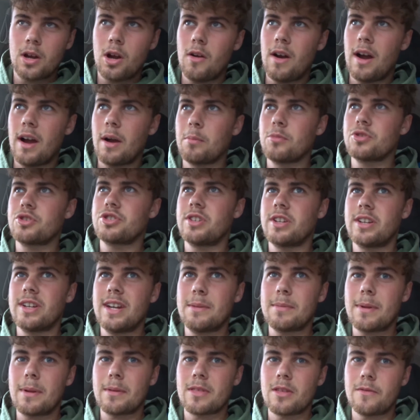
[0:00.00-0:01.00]
Right, I'm just gonna get it
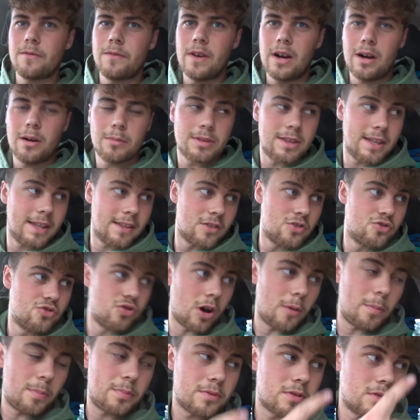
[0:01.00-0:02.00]
down to the farm because I need to
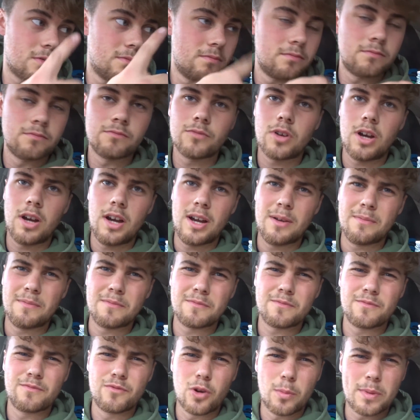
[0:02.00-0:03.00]
drop some
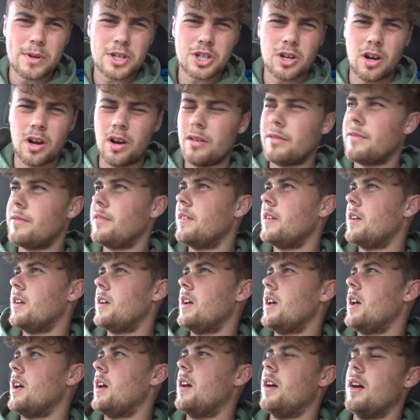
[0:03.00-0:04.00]
rubbish off
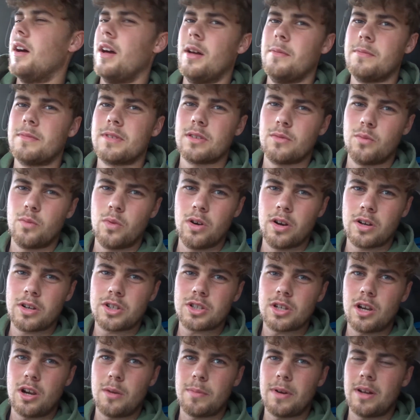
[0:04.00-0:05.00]
to the
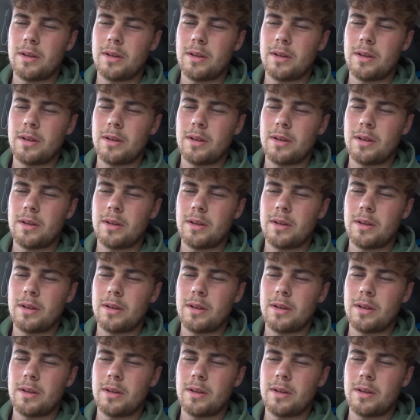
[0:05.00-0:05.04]
workshop.